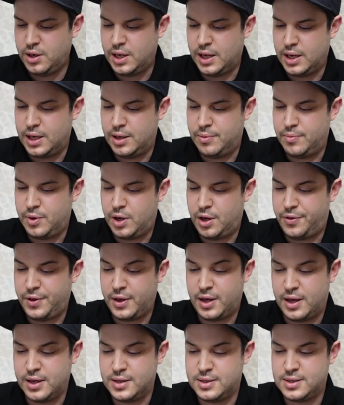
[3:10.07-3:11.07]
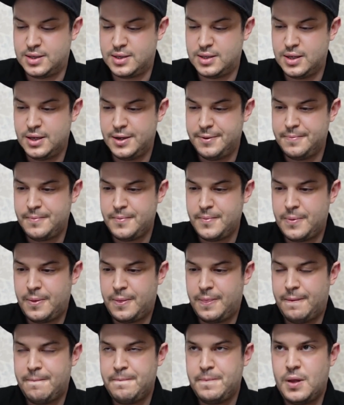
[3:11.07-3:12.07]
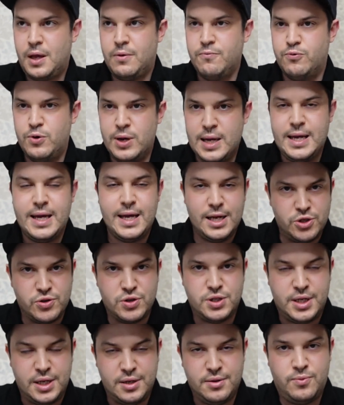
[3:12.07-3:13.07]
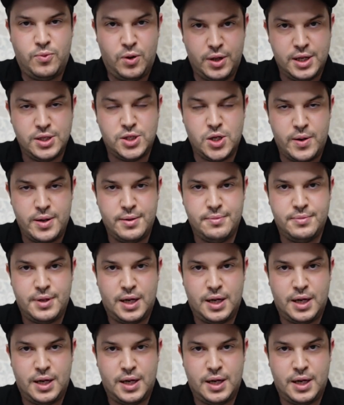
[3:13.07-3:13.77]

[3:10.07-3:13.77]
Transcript: I think it's really interesting what they're doing.